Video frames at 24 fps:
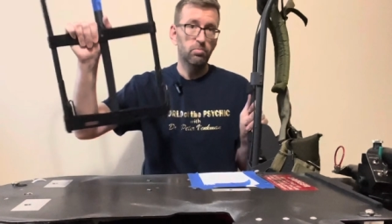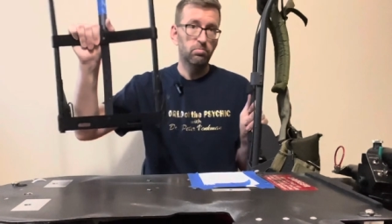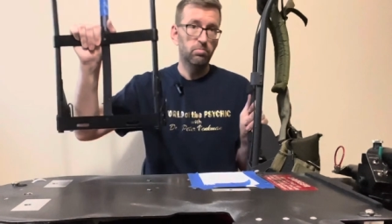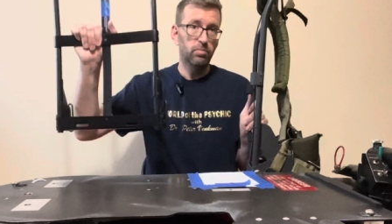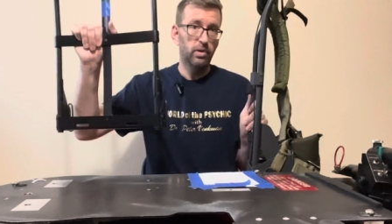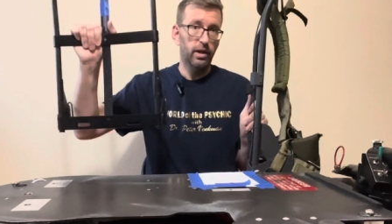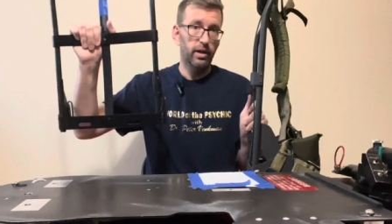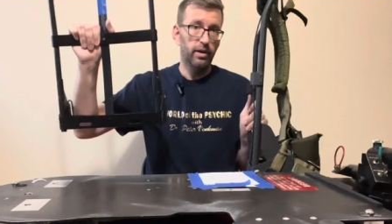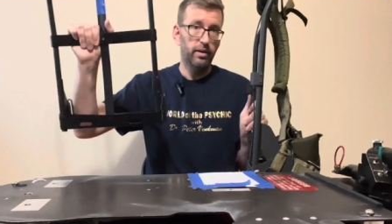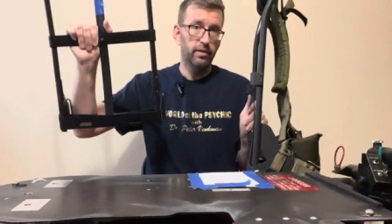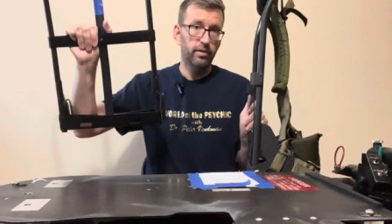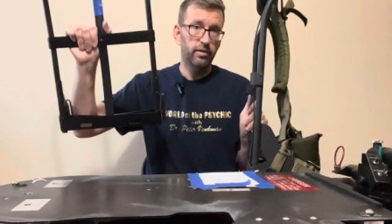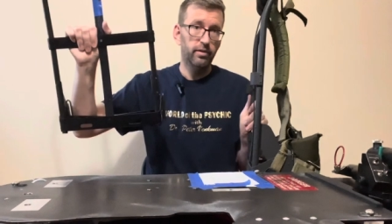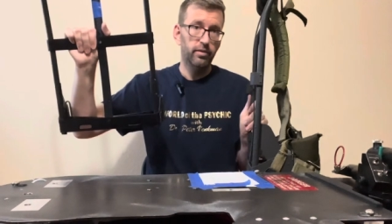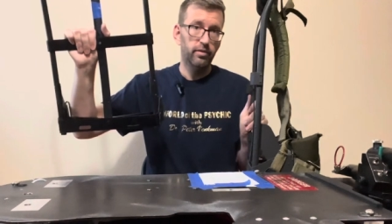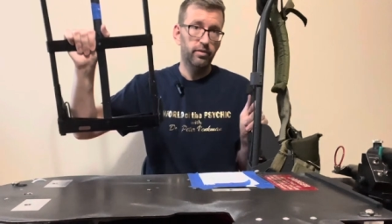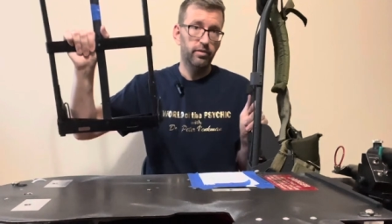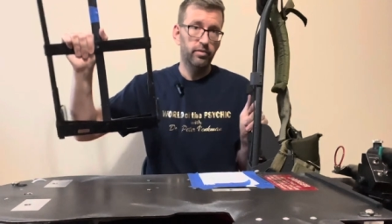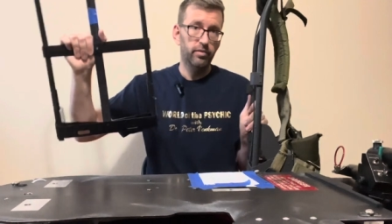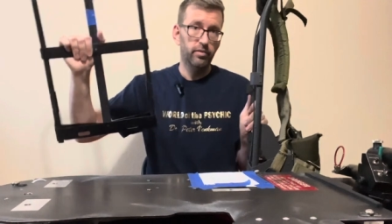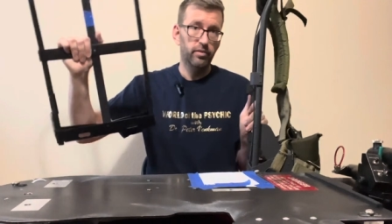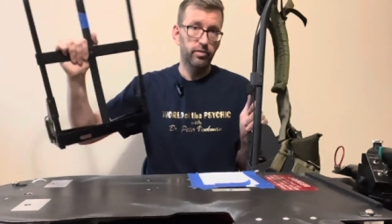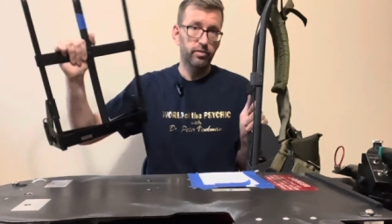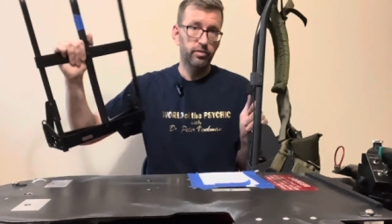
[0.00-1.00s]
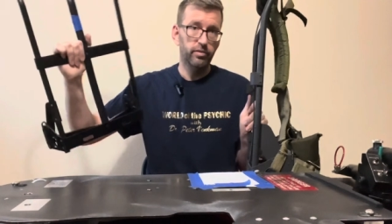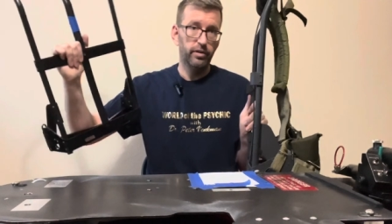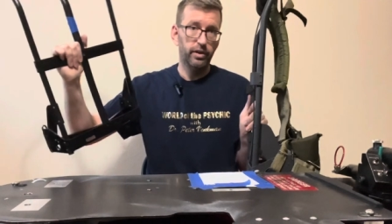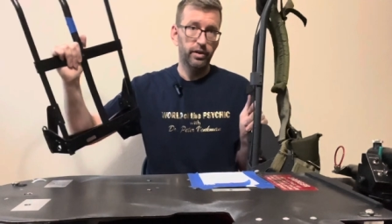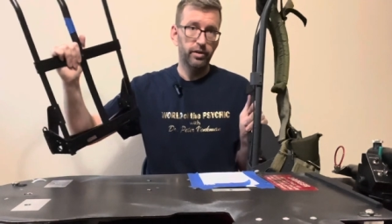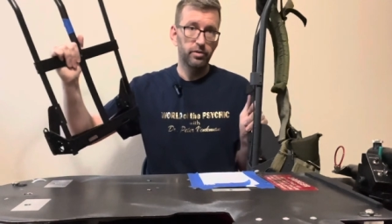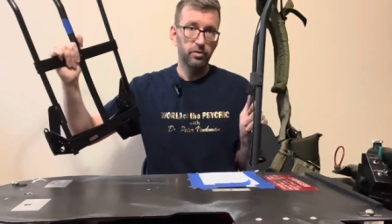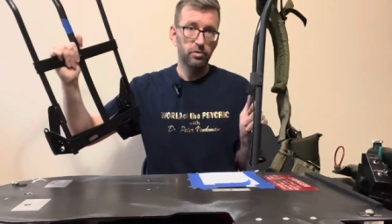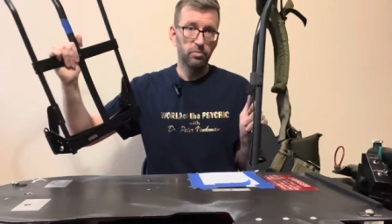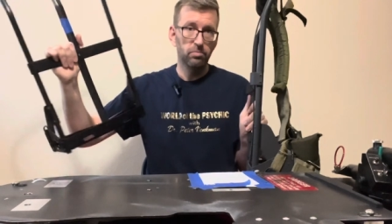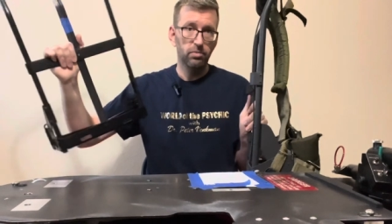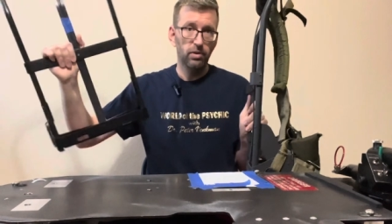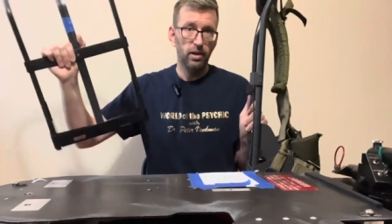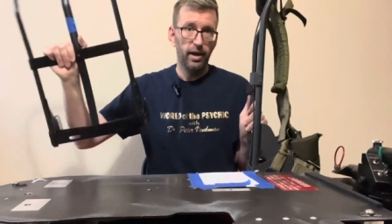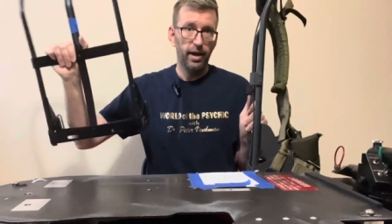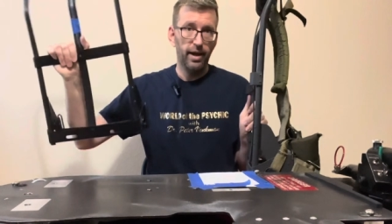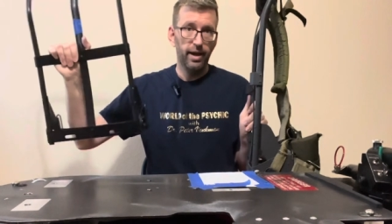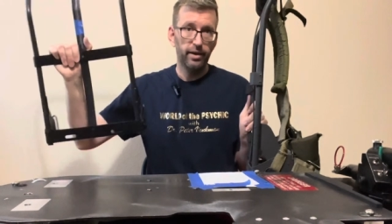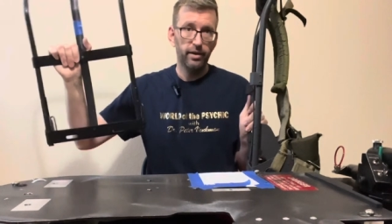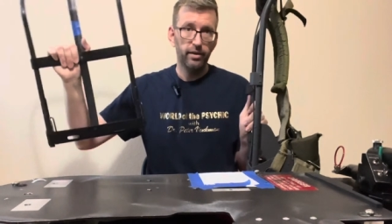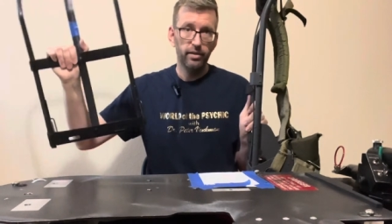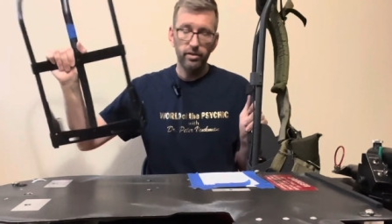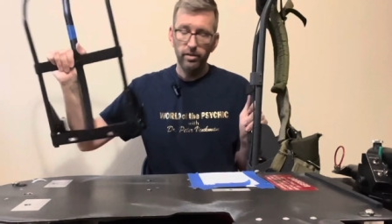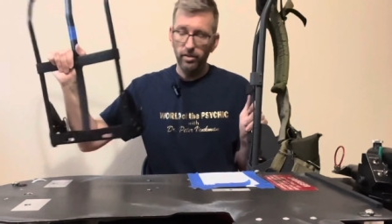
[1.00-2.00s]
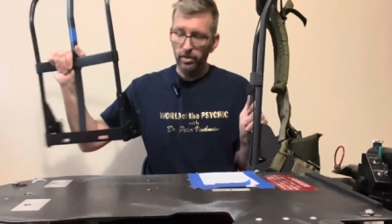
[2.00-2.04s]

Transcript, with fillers: but the standard black